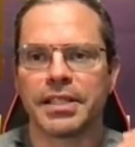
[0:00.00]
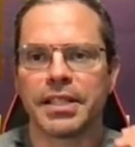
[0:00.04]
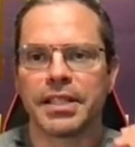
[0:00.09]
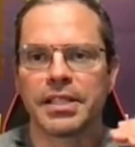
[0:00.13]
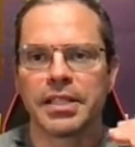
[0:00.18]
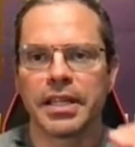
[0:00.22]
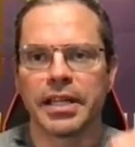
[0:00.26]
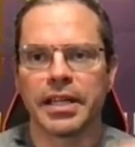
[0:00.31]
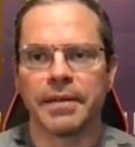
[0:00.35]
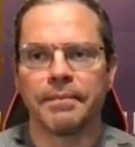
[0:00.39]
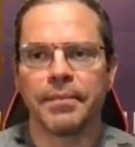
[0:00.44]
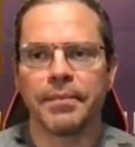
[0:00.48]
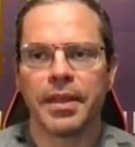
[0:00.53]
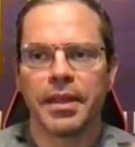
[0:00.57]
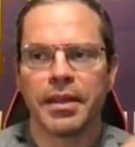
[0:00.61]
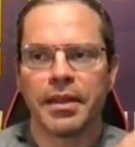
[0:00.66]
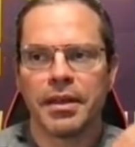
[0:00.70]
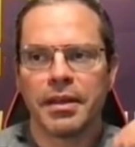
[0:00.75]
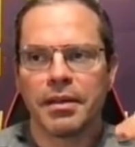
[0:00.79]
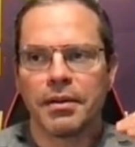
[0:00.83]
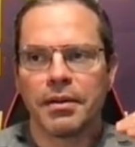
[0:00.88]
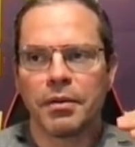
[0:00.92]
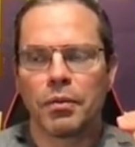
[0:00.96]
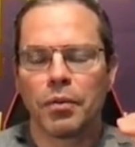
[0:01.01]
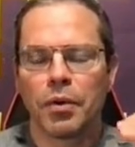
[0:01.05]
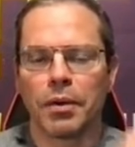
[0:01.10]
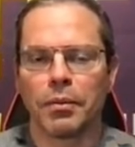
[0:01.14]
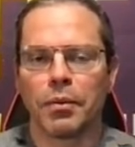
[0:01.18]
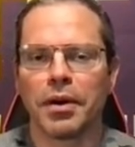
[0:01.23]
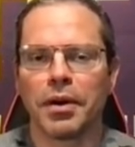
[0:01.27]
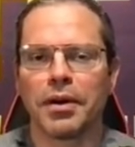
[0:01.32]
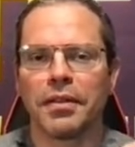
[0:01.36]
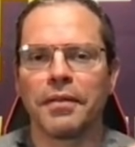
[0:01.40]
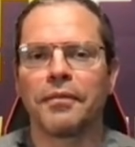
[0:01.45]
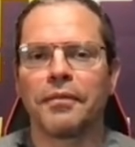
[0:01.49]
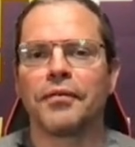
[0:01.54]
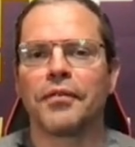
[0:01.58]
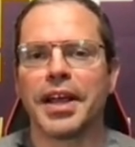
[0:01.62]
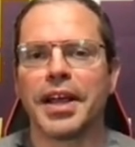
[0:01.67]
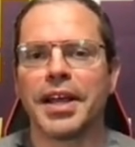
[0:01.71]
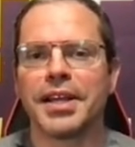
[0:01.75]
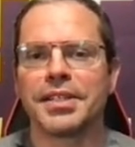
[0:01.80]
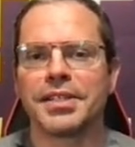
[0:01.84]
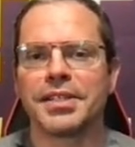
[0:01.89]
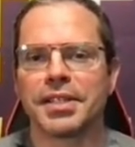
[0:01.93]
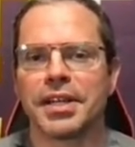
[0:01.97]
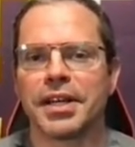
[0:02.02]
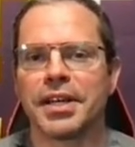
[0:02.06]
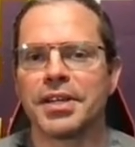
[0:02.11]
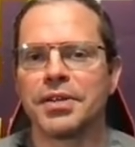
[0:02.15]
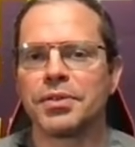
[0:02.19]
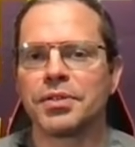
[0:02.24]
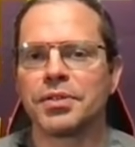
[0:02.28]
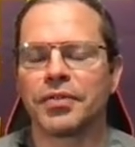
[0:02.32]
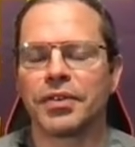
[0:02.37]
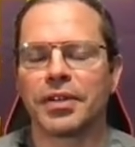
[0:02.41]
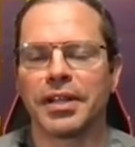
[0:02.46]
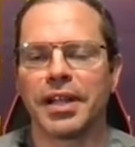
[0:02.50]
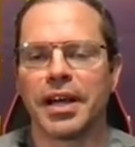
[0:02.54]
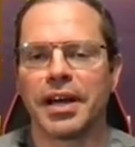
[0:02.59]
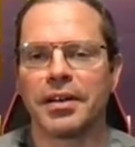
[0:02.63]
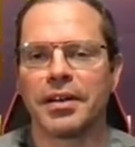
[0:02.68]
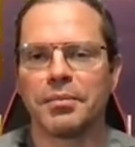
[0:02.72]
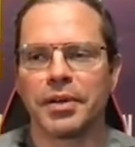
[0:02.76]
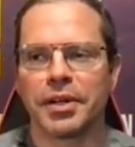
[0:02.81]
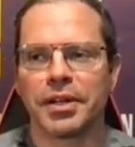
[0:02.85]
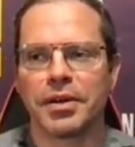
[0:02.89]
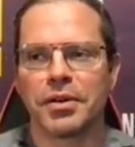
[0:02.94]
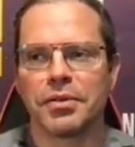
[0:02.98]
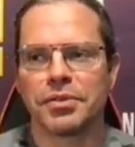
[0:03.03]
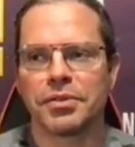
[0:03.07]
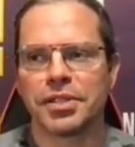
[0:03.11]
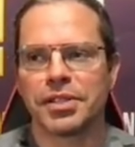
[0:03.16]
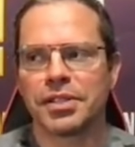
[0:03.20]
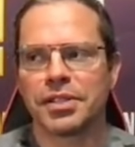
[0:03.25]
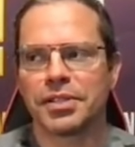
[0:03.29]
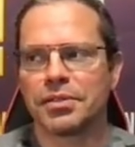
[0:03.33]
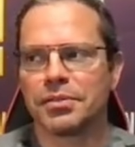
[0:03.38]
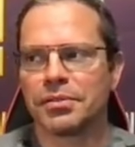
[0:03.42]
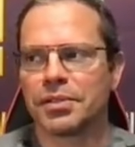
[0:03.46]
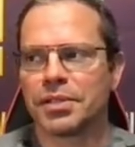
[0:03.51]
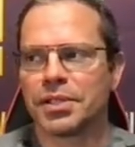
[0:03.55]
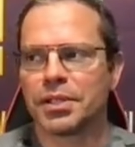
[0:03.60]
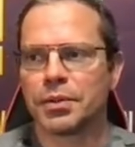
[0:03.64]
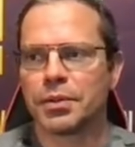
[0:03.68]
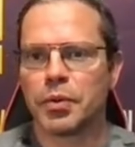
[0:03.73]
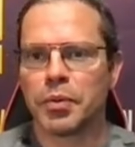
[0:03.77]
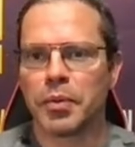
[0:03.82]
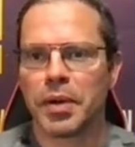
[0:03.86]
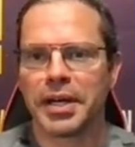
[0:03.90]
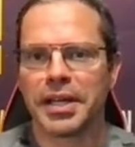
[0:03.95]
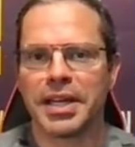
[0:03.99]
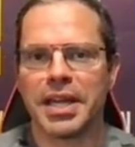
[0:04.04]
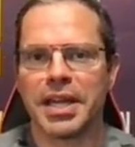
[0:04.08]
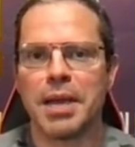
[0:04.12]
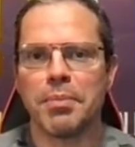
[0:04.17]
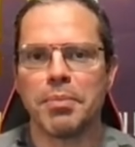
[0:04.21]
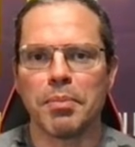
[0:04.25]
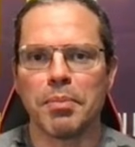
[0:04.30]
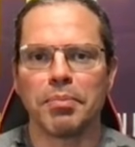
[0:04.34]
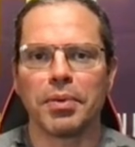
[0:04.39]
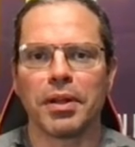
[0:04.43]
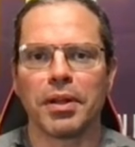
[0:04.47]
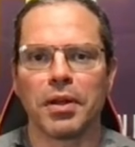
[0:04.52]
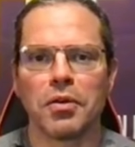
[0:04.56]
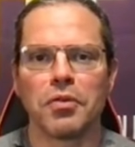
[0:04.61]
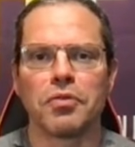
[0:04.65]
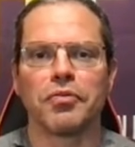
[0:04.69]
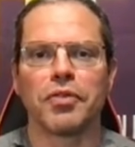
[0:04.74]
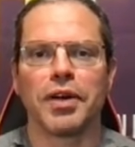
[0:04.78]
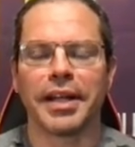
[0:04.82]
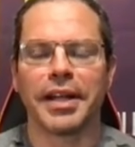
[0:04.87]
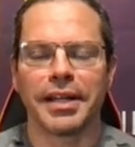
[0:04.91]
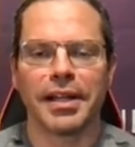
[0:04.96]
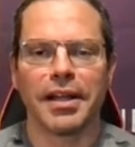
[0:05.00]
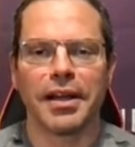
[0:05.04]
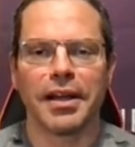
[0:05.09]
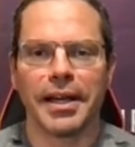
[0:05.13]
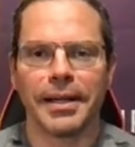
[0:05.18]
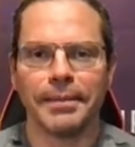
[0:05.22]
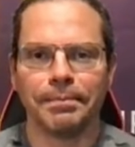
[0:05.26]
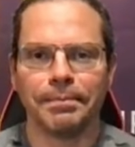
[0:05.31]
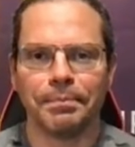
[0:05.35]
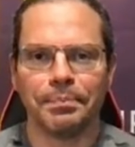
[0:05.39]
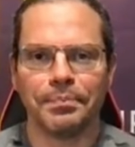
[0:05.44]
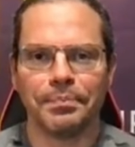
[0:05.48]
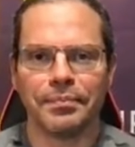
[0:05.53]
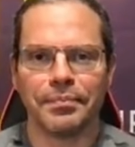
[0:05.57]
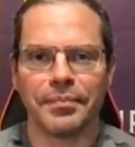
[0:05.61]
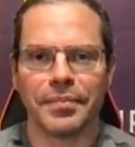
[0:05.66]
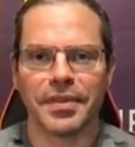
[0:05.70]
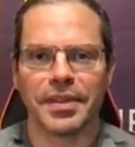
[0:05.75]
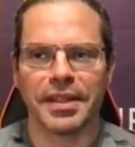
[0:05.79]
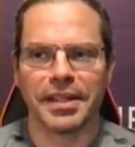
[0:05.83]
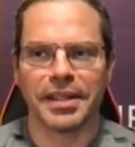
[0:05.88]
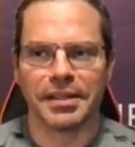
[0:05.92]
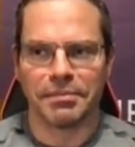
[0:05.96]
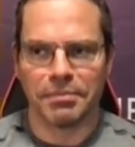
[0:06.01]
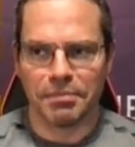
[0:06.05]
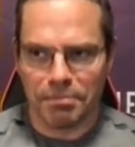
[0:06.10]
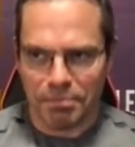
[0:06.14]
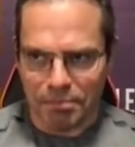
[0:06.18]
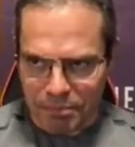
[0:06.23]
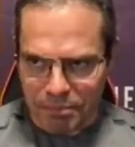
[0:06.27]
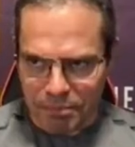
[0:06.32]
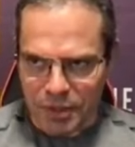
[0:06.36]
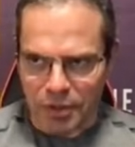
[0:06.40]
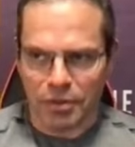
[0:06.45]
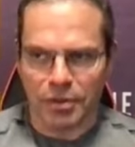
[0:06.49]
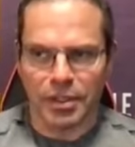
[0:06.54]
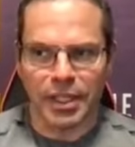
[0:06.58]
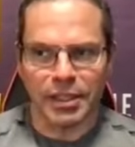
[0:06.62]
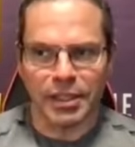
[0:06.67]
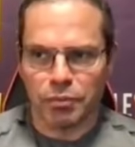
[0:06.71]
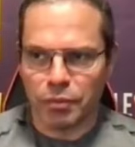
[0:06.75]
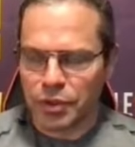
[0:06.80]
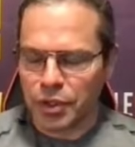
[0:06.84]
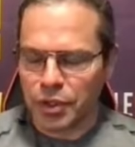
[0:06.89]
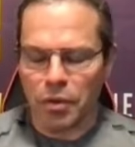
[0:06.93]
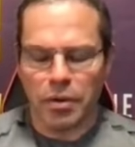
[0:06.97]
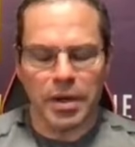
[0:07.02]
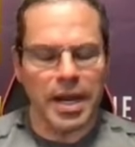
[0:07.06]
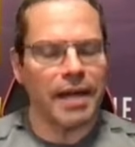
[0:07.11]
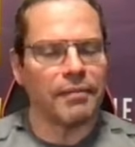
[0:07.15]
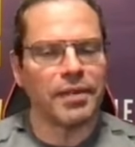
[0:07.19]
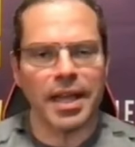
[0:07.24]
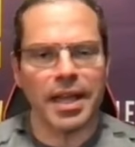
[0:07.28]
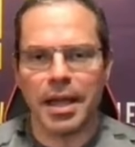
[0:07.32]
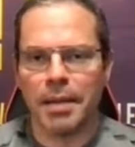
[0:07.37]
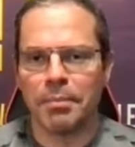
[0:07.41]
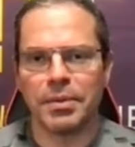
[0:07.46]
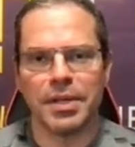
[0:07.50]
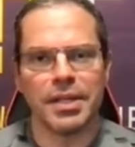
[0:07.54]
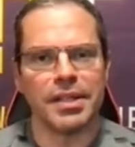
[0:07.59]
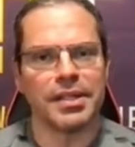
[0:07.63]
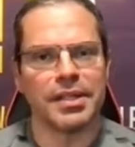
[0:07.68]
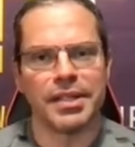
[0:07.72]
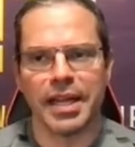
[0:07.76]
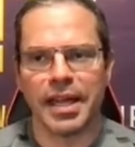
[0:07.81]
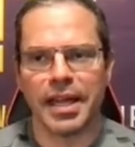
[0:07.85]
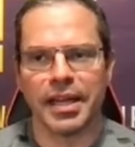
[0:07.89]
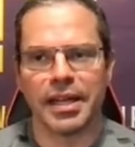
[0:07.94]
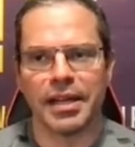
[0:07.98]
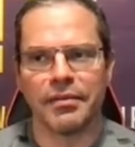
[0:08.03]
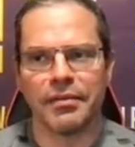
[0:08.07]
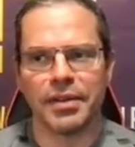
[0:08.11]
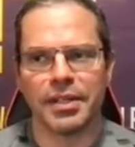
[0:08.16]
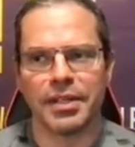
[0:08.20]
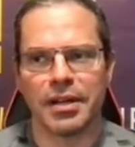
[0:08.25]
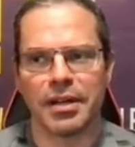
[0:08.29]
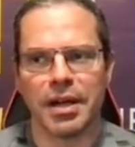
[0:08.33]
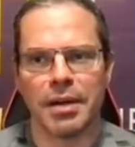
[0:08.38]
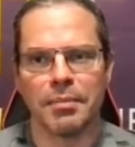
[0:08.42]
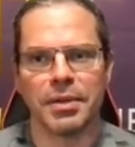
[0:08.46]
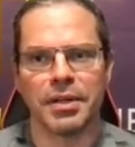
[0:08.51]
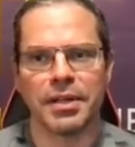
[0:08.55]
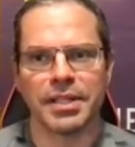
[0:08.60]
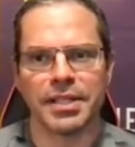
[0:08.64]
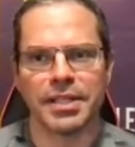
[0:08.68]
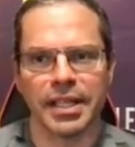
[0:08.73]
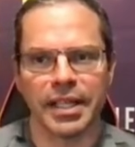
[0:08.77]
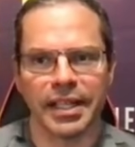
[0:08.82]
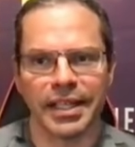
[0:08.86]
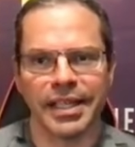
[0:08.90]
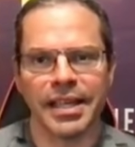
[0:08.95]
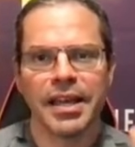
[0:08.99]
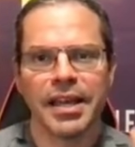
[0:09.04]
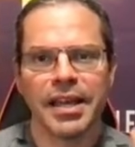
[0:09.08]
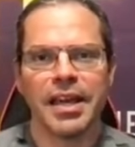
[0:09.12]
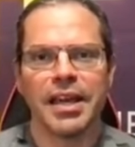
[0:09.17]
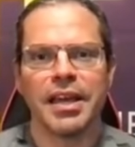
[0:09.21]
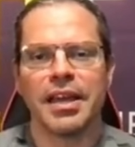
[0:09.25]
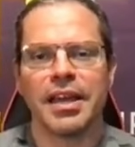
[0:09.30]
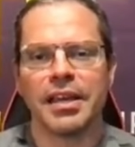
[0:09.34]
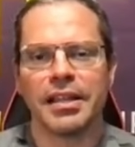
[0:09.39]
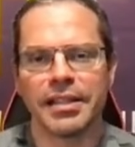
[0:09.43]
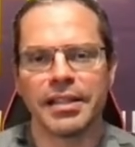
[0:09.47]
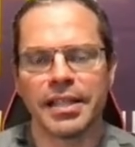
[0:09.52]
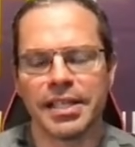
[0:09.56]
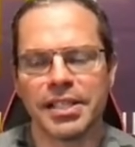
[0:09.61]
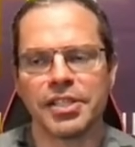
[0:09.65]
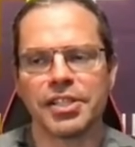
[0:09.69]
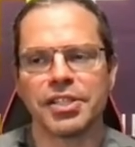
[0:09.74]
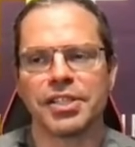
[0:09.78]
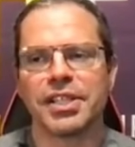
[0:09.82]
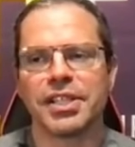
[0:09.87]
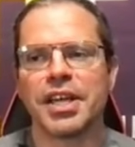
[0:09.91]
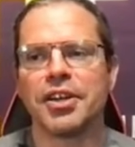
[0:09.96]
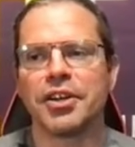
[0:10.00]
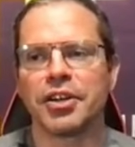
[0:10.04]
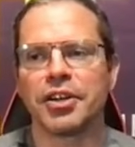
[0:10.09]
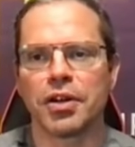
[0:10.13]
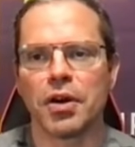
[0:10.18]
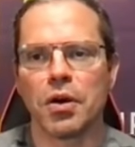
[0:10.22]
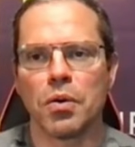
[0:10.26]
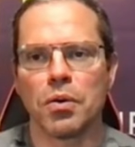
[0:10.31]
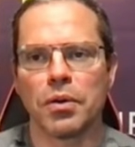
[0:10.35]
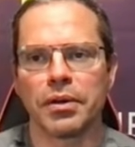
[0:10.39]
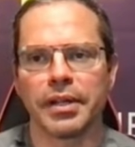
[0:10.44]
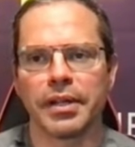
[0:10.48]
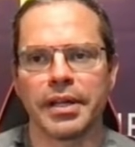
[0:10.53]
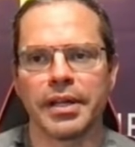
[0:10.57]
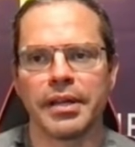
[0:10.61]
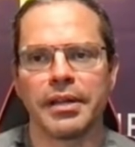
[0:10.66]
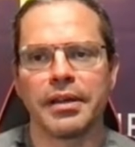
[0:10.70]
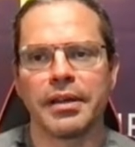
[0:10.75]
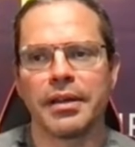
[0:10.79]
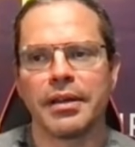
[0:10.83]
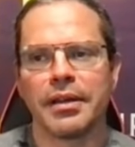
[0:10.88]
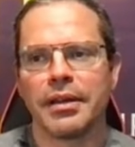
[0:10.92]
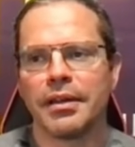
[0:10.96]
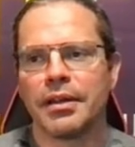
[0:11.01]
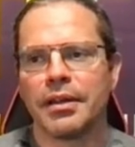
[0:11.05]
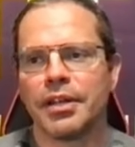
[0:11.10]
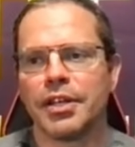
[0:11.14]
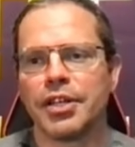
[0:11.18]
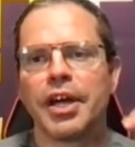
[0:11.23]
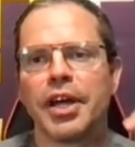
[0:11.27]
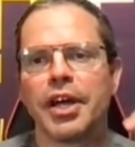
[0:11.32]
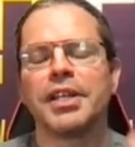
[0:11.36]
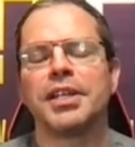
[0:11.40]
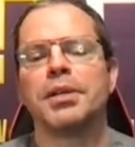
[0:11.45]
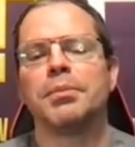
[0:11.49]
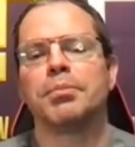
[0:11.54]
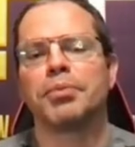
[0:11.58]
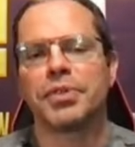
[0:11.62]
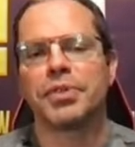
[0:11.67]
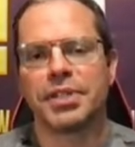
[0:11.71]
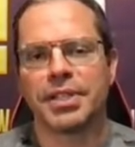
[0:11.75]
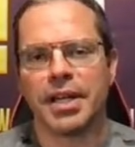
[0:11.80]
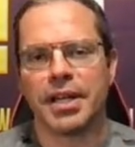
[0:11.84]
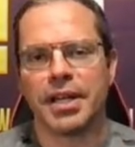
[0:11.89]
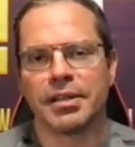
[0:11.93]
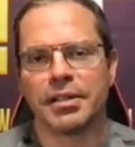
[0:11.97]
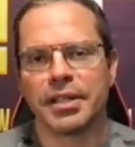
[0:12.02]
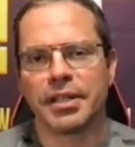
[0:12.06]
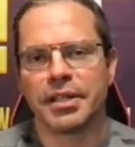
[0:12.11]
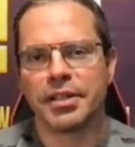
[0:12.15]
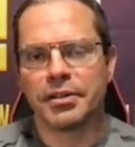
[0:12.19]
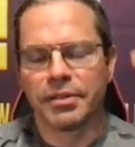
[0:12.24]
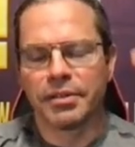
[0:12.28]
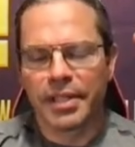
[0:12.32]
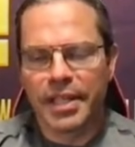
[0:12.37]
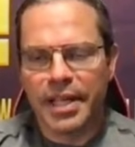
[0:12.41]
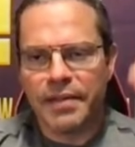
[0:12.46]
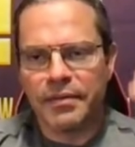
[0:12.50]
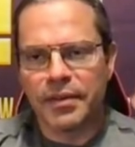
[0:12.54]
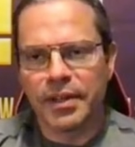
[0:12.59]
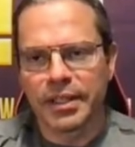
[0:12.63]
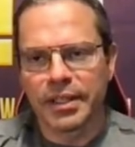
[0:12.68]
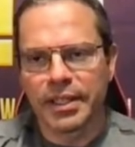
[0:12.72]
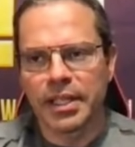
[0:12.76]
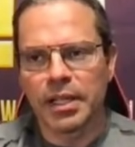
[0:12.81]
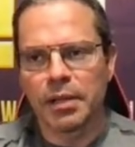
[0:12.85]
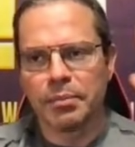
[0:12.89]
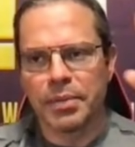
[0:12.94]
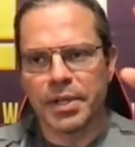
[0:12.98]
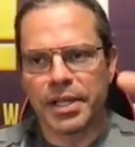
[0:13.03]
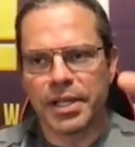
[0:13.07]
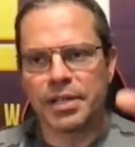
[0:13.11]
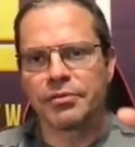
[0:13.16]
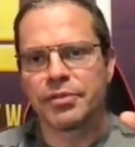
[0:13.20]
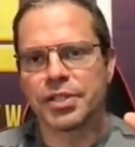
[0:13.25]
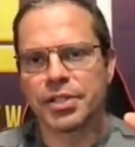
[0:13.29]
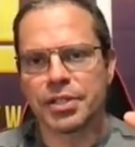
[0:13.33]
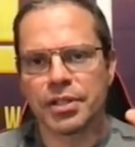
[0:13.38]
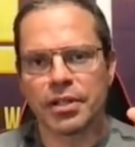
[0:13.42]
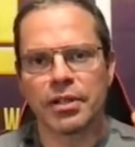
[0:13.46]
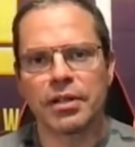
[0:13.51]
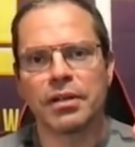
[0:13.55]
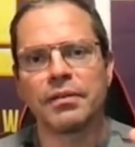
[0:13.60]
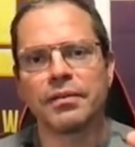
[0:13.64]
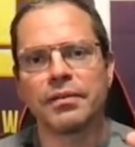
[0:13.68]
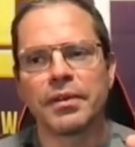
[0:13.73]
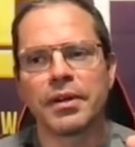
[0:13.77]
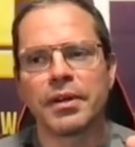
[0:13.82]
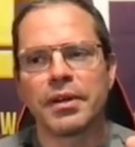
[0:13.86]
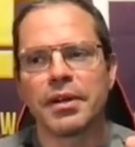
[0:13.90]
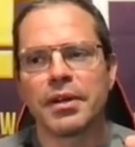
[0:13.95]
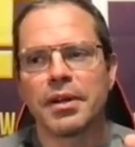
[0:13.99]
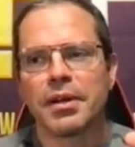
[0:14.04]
it's like one of the phrases I use for a lot of my coaching students is we want to keep it below red line. Like, you know, like don't have to empty the tank every time. And I say, like, let's just say you're going like 90%, like you're leaving a little bit in reserve,